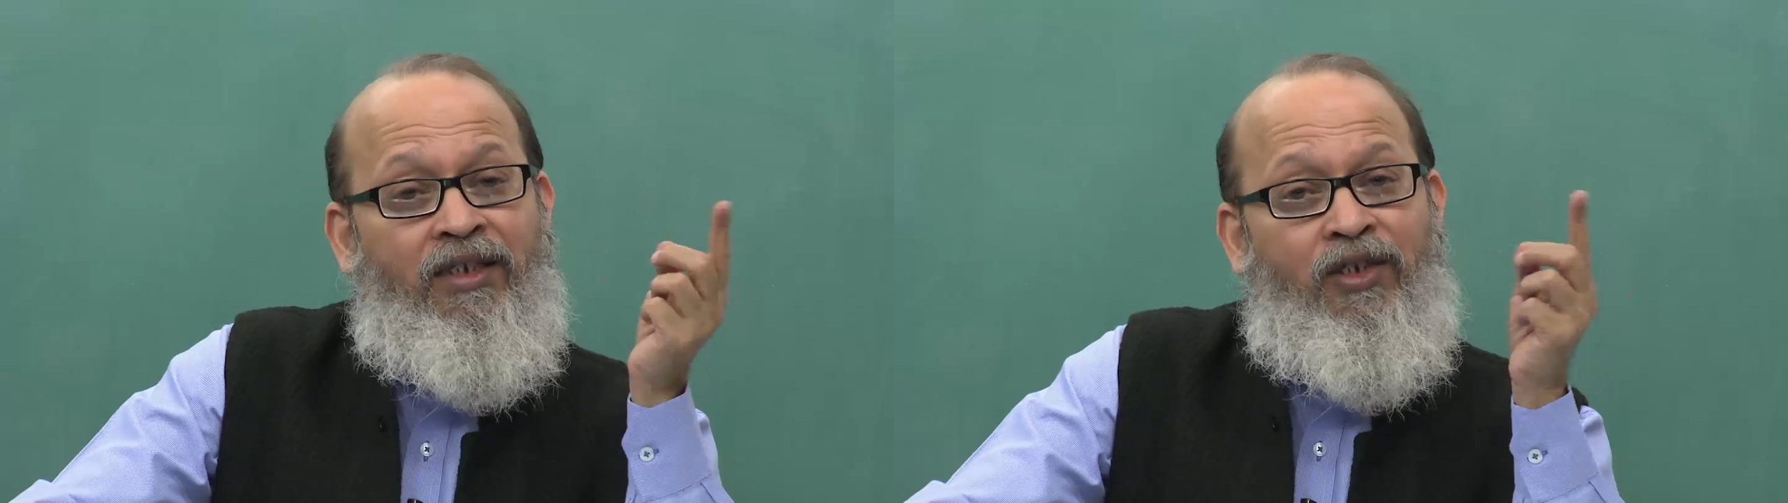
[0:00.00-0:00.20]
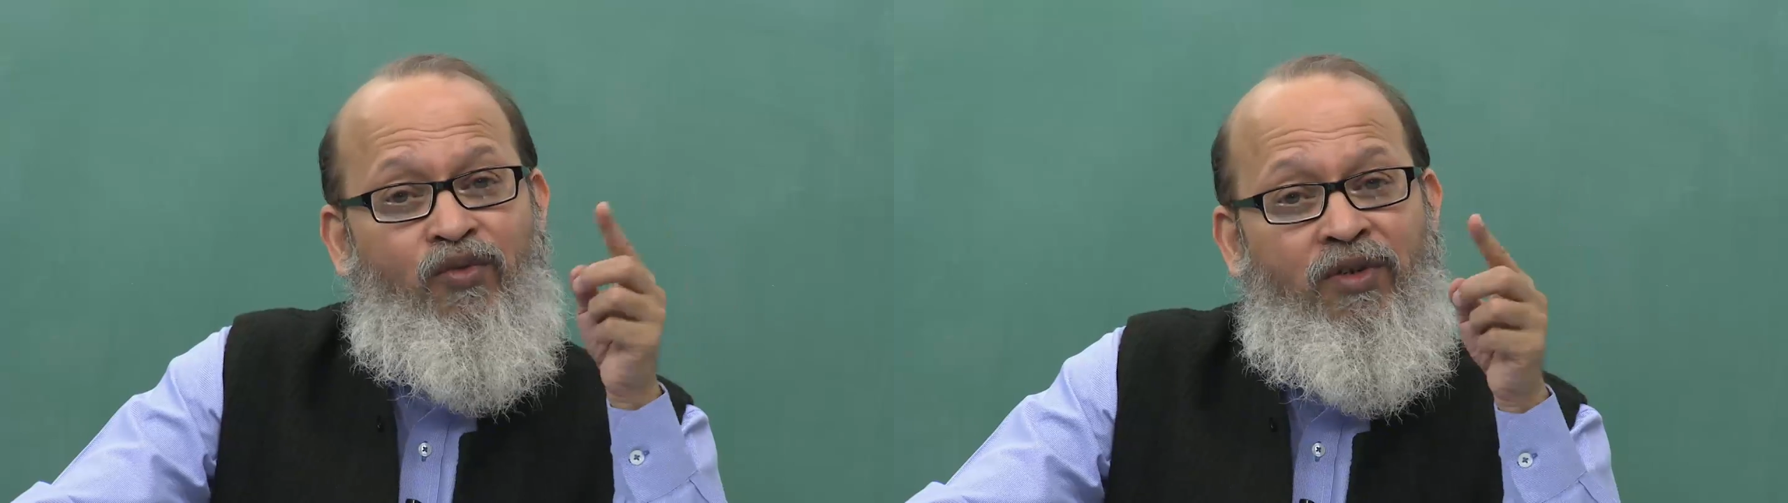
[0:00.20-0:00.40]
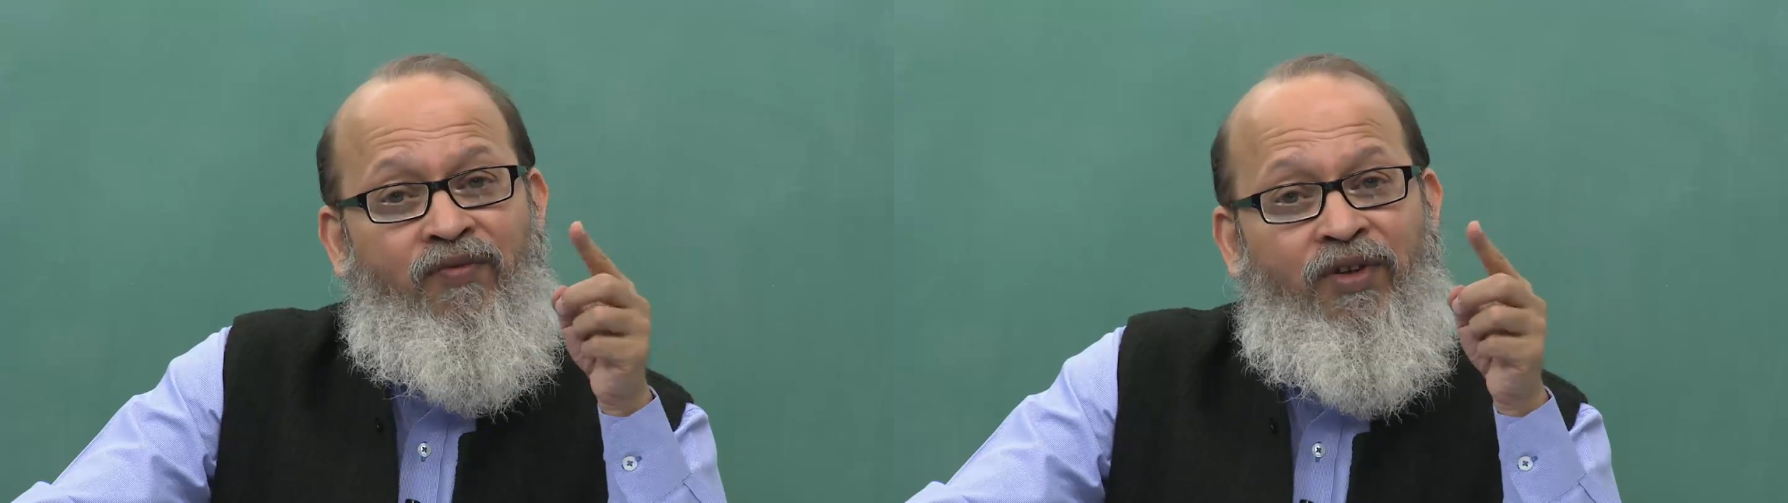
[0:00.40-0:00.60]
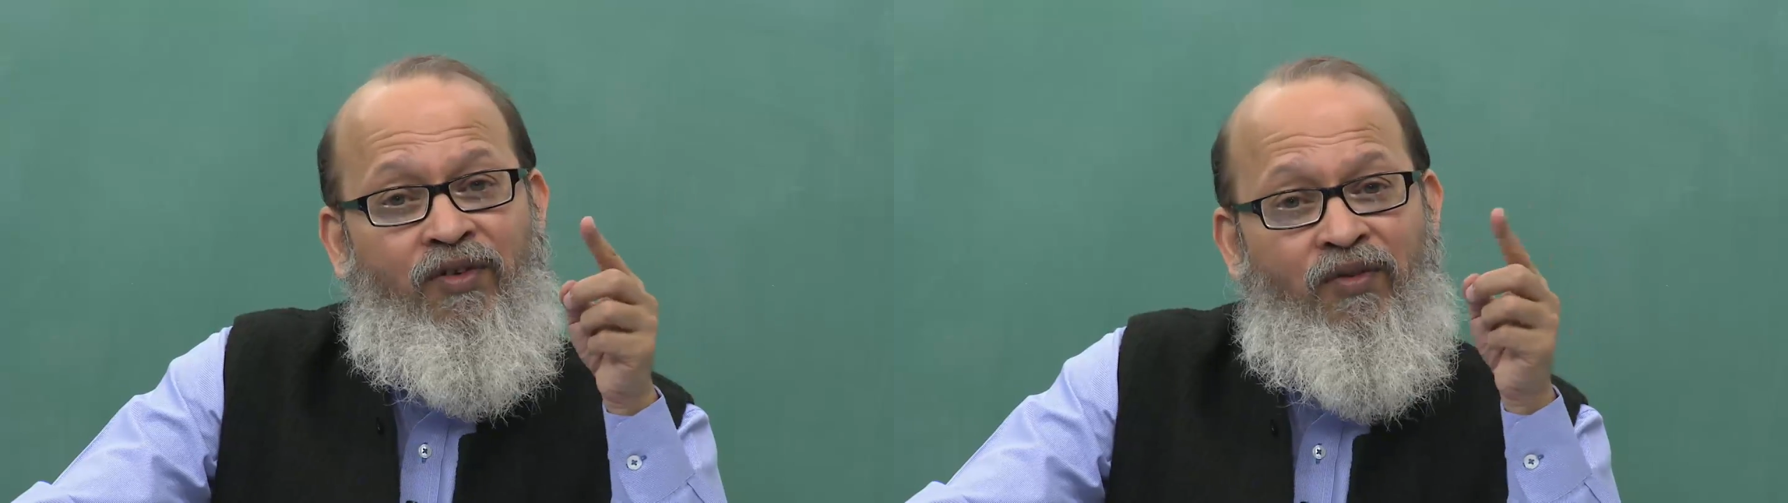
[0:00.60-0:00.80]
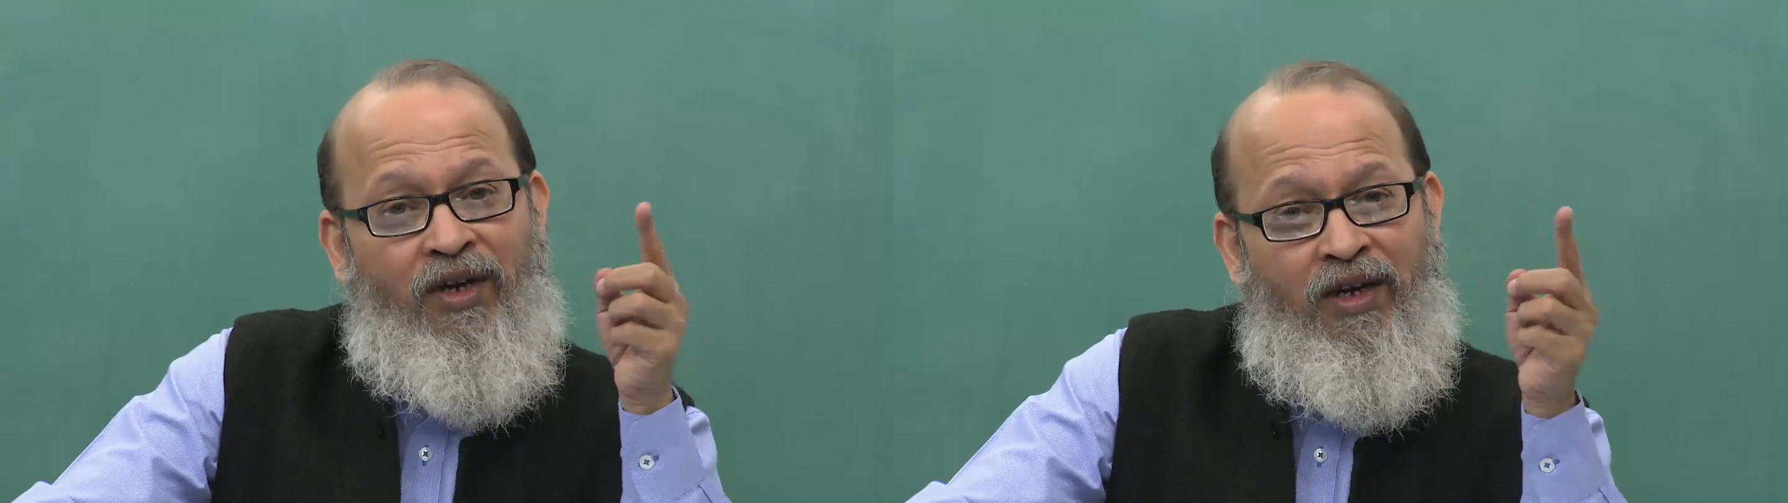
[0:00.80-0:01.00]
executive
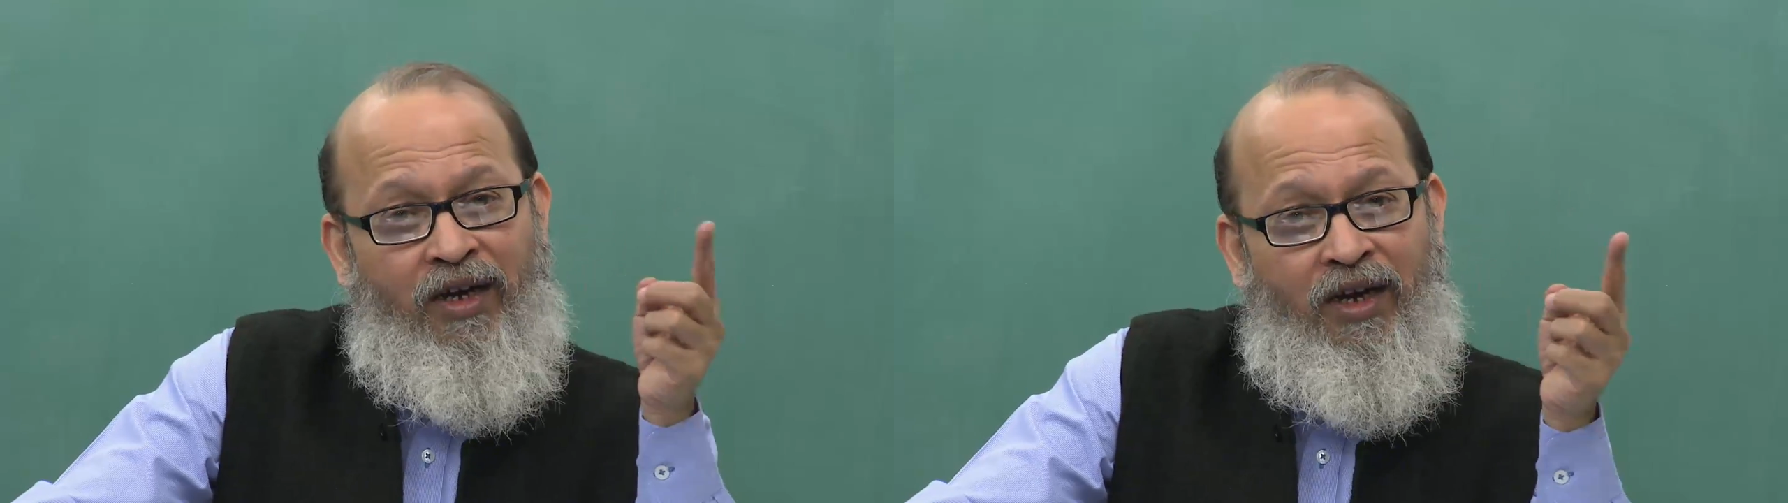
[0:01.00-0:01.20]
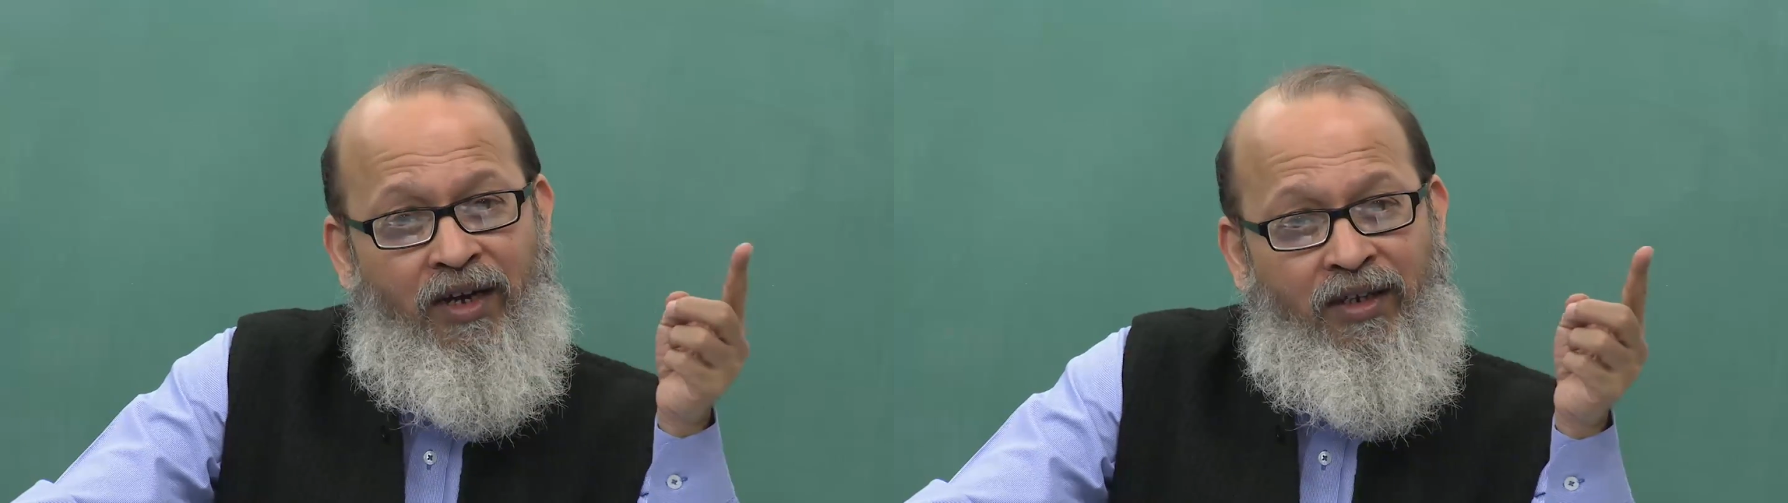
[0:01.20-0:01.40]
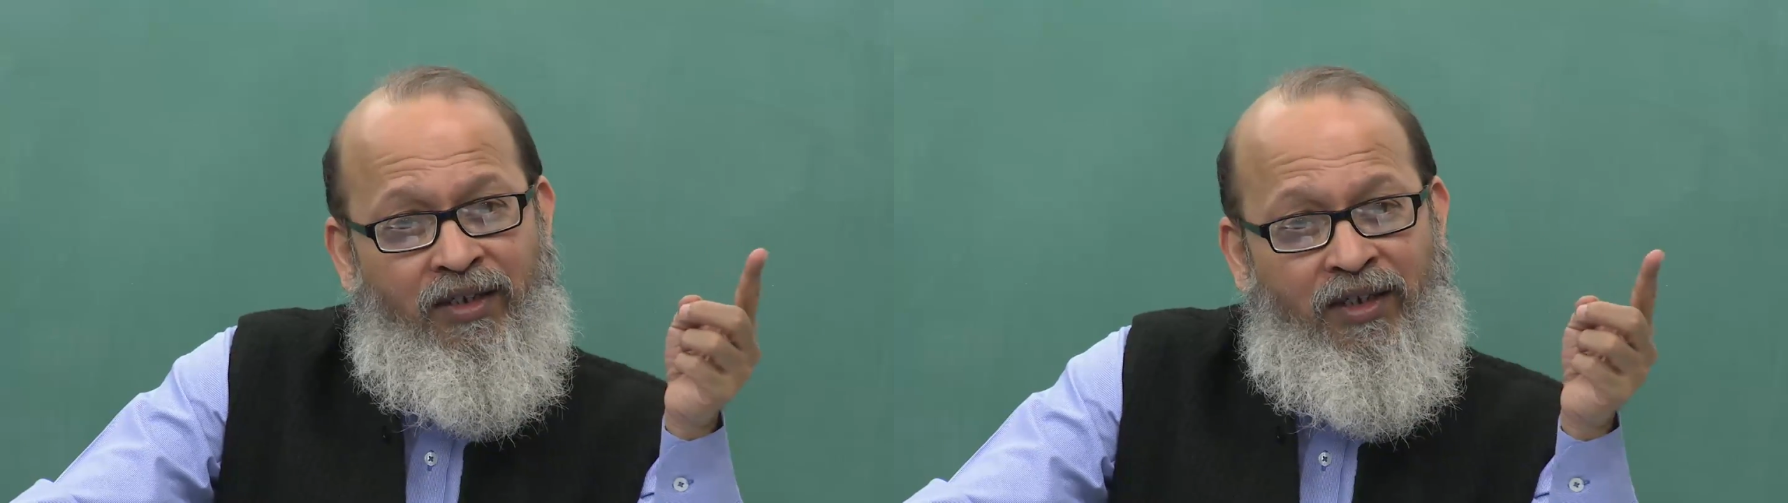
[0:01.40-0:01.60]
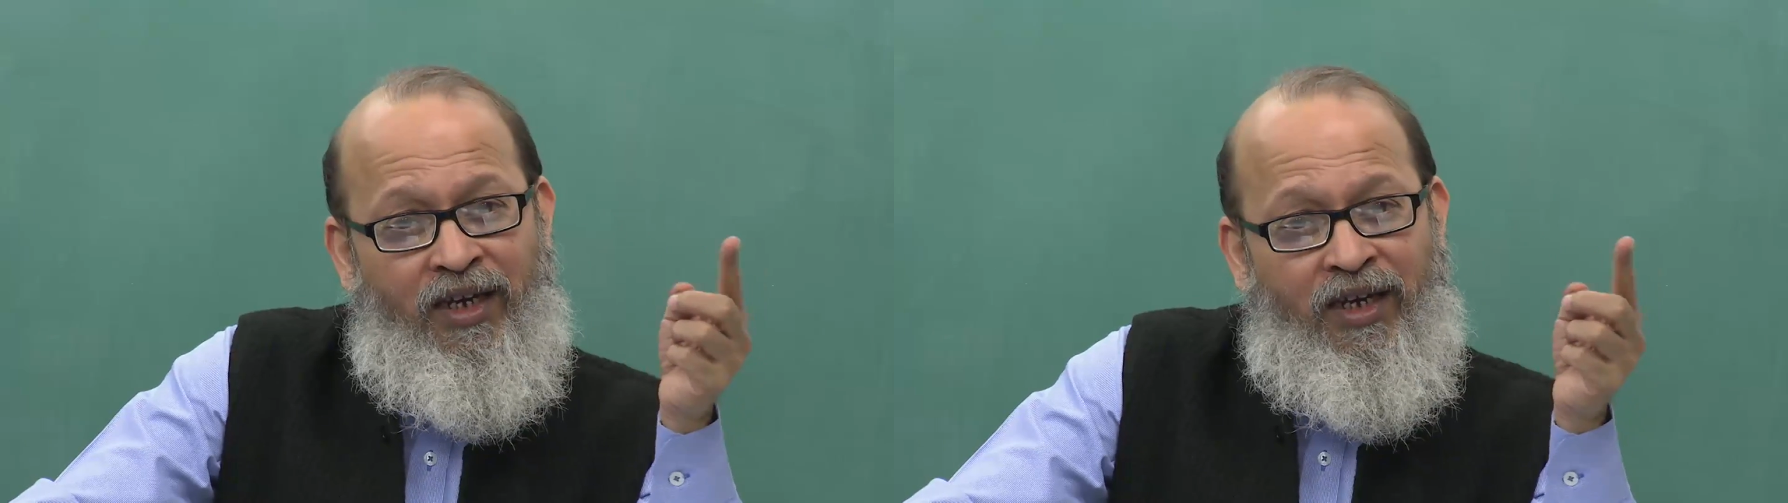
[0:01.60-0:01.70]
network's